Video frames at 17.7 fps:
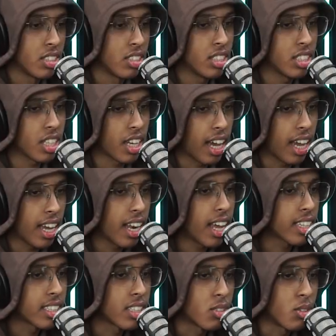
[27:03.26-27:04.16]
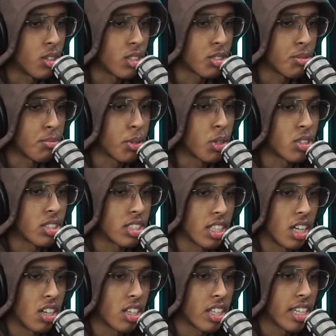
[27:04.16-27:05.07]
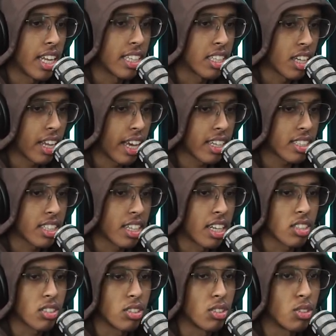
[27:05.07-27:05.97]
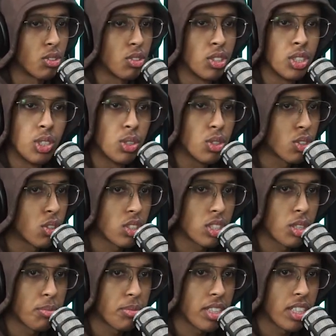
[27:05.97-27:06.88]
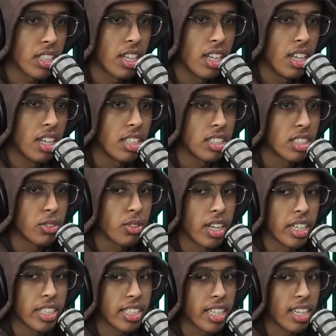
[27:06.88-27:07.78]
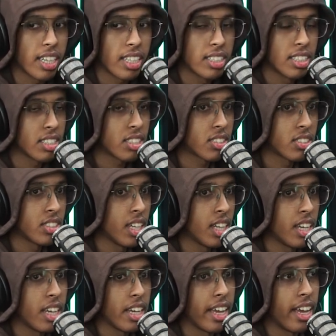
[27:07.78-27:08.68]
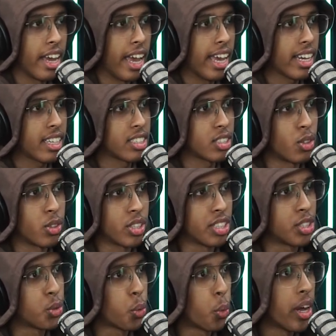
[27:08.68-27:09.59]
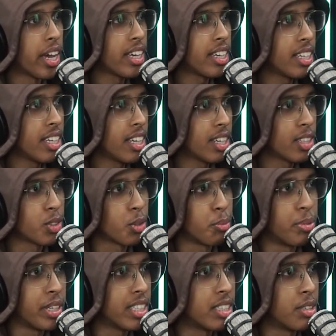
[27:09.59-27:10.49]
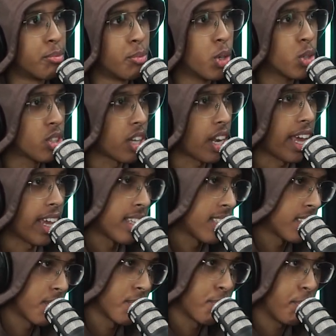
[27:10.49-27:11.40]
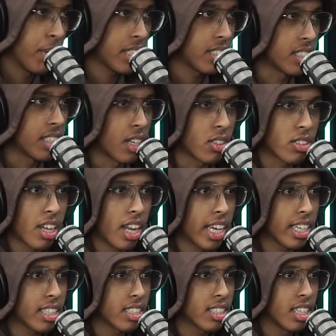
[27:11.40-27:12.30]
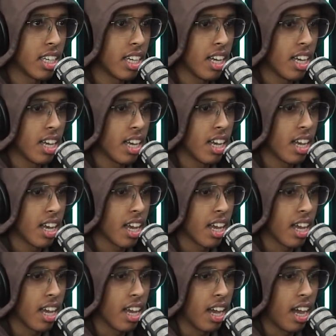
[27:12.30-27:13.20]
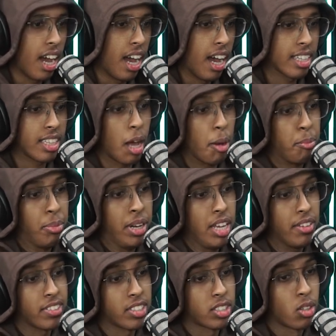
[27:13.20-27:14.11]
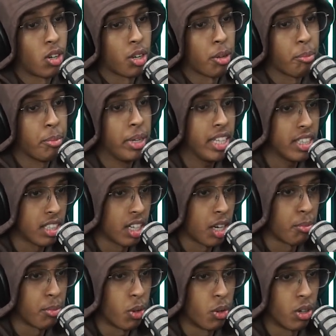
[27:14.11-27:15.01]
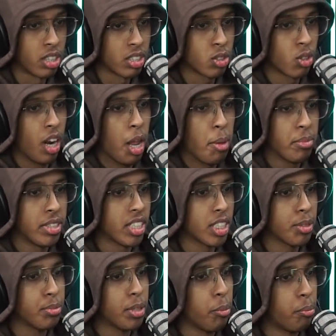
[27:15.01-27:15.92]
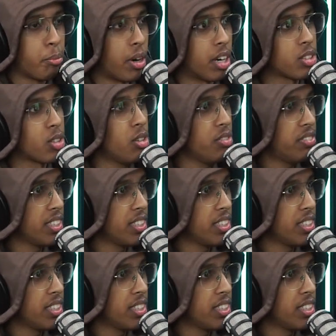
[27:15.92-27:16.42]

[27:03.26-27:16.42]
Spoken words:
The reason I liked it was because it already had likes and I saw it on the news or something. They were like, yeah, this egg is on its way to be the most liked picture. I believe it's going to be the number one. So let me just be part of